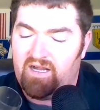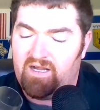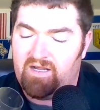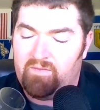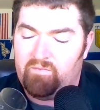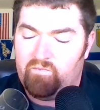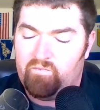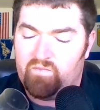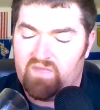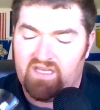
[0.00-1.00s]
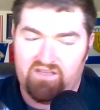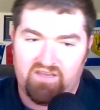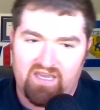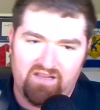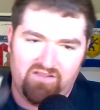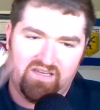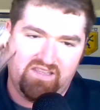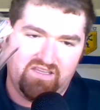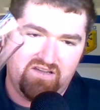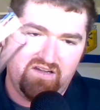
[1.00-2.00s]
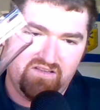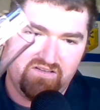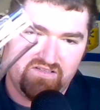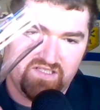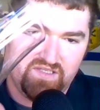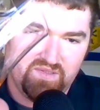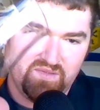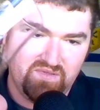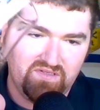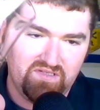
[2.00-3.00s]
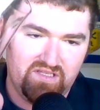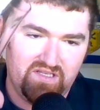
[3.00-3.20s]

and you kind of look at the color too.